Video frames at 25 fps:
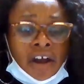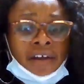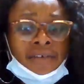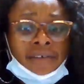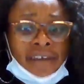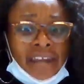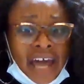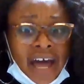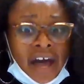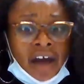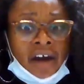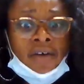are
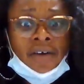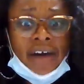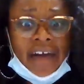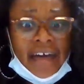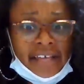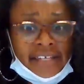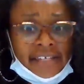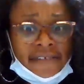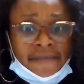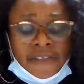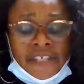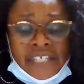now,
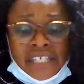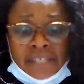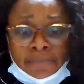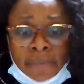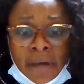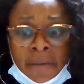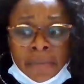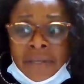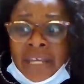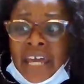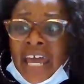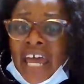as of this
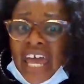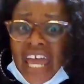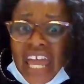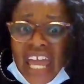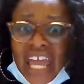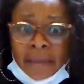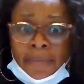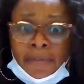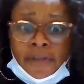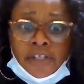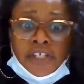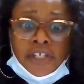moment,
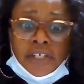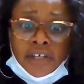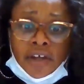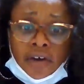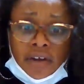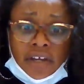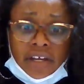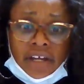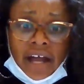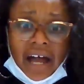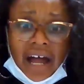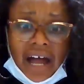able to
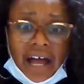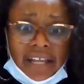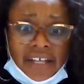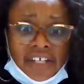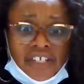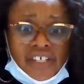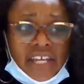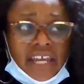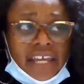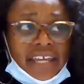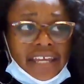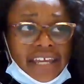go to
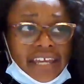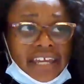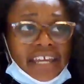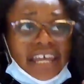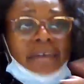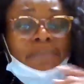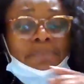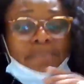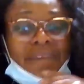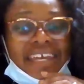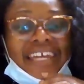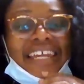college and
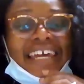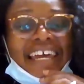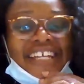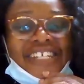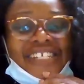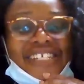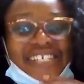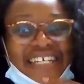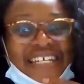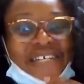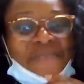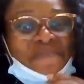get a
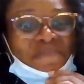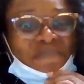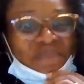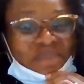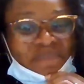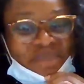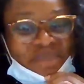PhD.